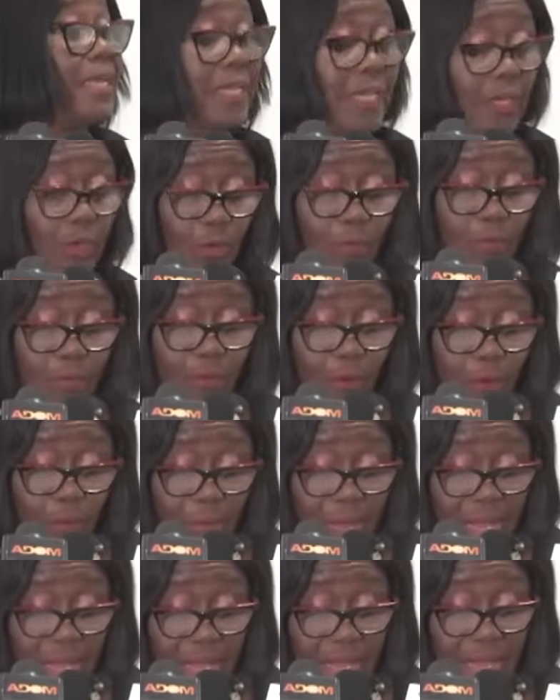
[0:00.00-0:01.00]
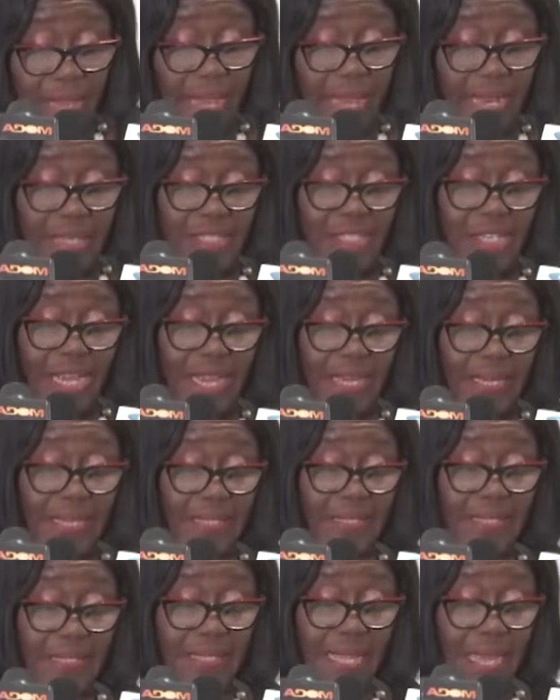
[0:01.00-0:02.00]
Daniel Ofori and
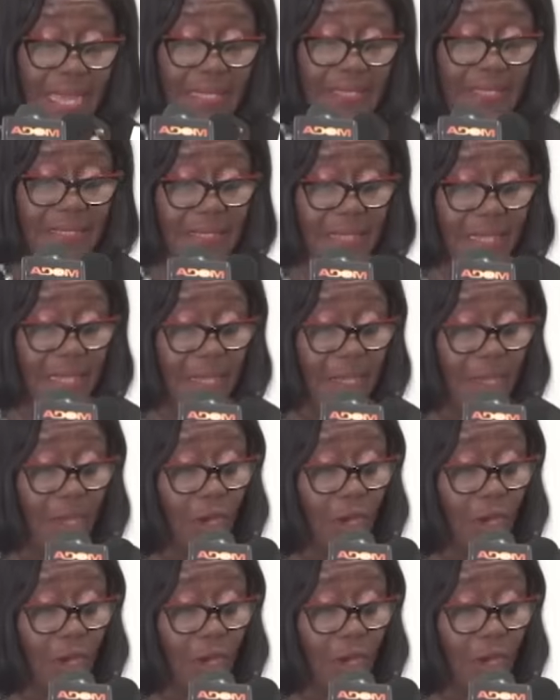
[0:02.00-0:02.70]
Shining Stars,